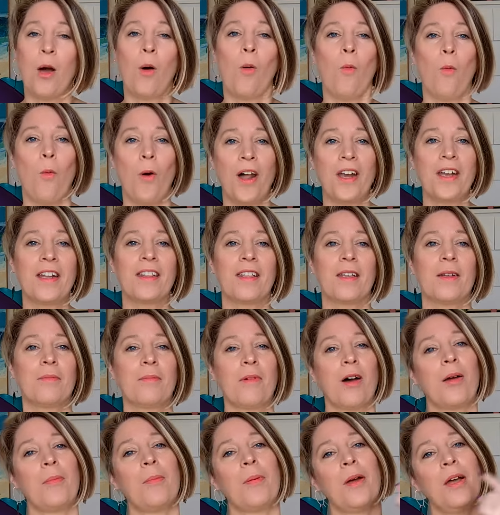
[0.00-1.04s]
One of them
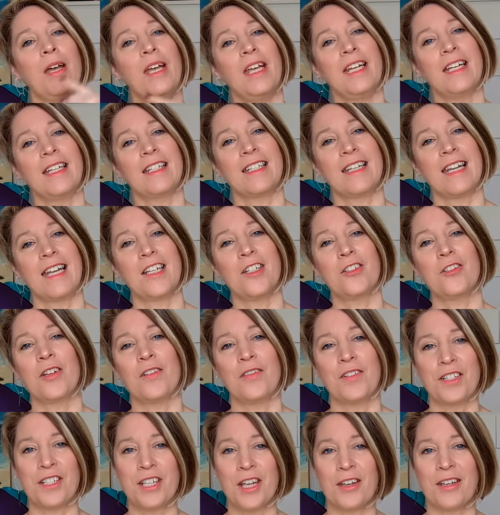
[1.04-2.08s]
I put in as an entry
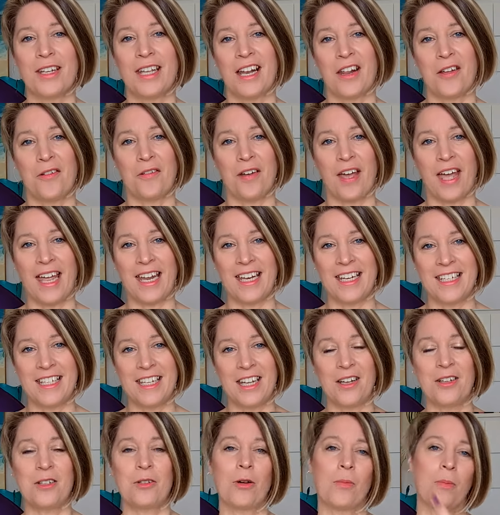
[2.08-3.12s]
for Sew Yellow for
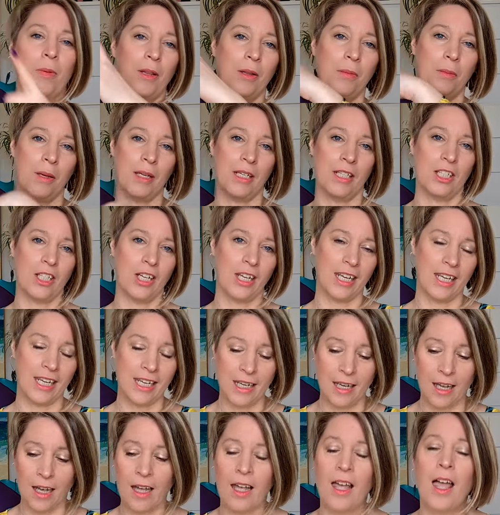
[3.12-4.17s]
Endo, so I'll put the picture
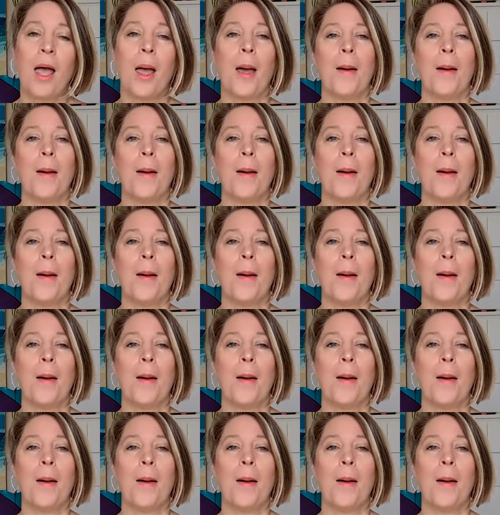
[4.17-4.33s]
here,